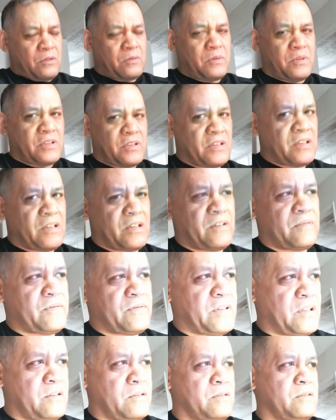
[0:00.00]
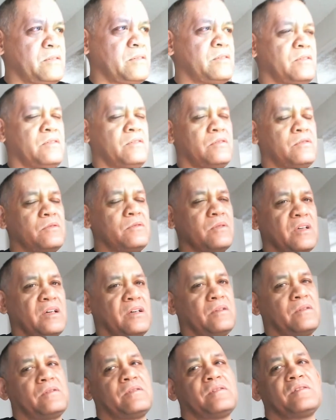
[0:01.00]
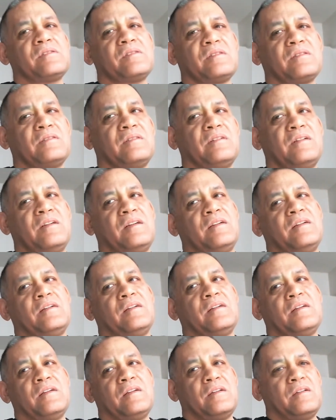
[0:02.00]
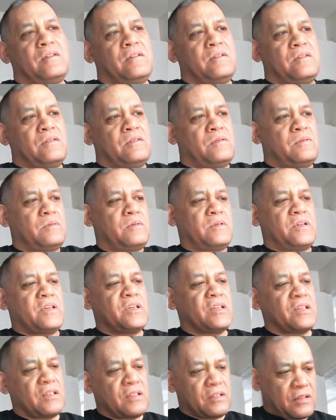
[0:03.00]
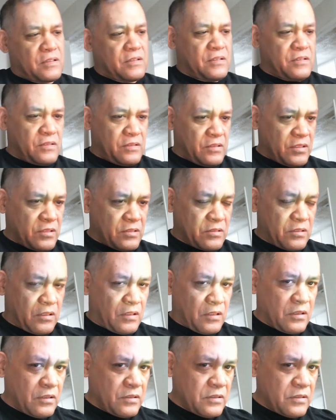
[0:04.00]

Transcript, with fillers: one and a half hours, two hours, where he needs all